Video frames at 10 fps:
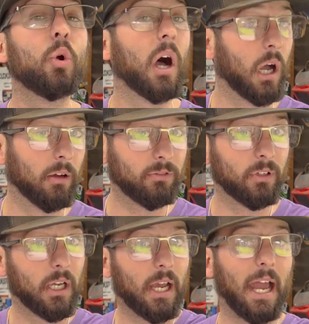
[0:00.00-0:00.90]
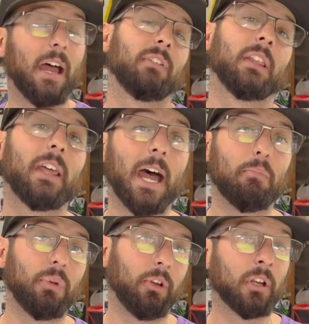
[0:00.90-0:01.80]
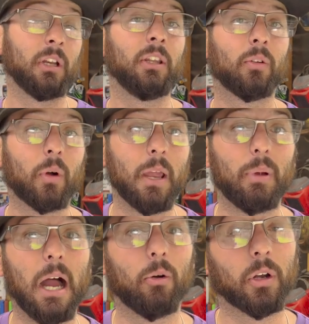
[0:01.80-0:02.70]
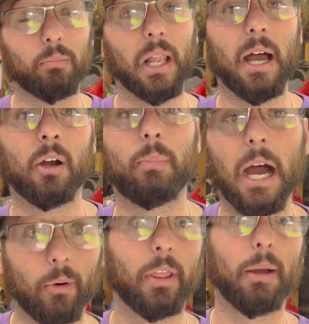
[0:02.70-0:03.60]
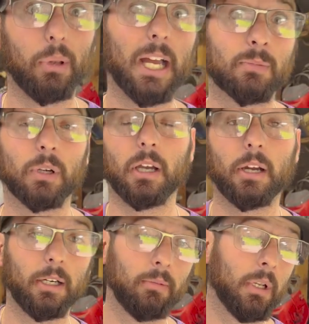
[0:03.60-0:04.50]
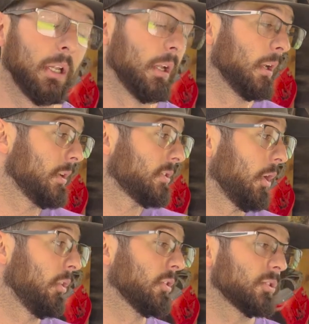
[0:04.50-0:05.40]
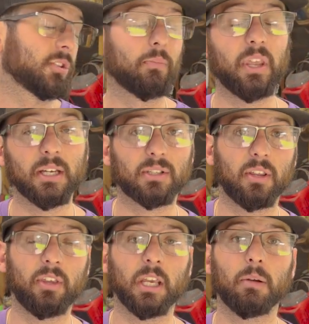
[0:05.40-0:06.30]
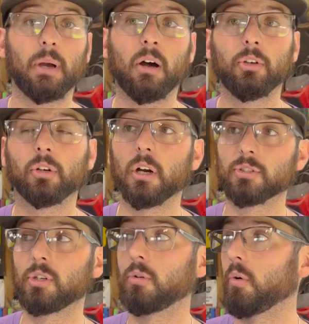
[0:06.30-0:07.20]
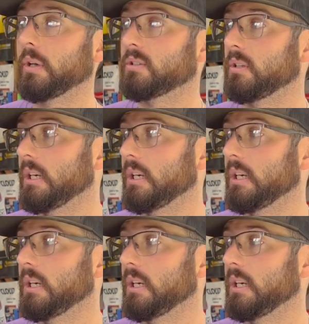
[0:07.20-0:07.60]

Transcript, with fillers: lieu of having that. But you're gonna need the right power to power that plasma cutter. So those are some things to think about. You're also going to